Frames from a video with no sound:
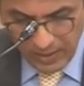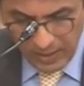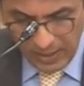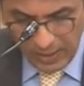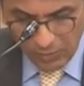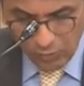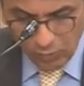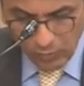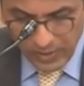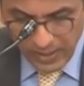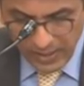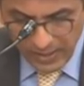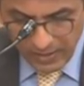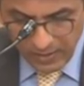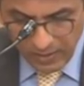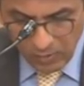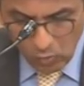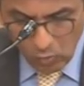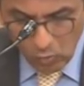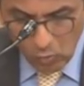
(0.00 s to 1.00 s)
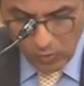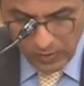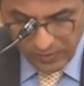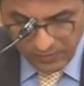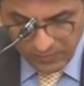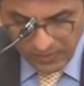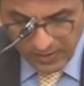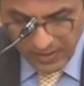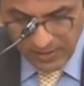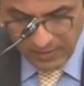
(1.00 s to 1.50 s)
and to gain a
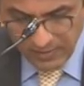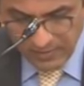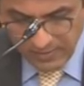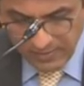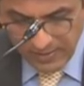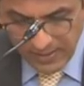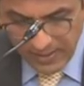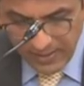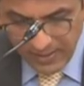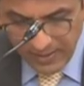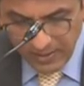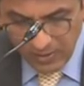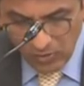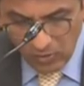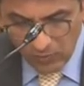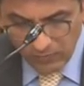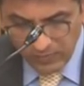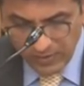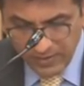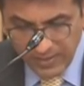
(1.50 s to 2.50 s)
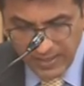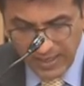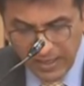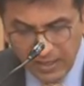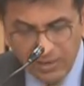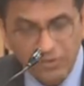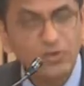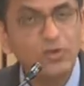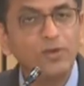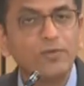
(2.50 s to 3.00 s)
holistic understanding of the
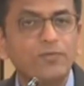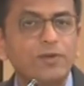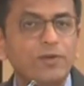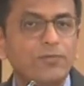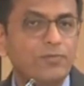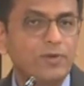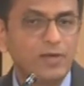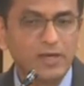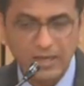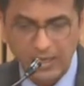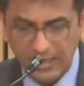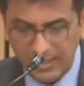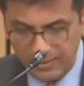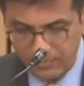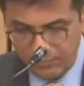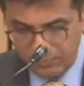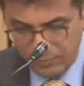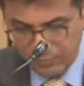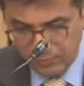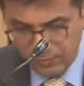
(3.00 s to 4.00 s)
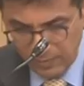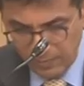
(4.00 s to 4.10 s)
reality of different lives.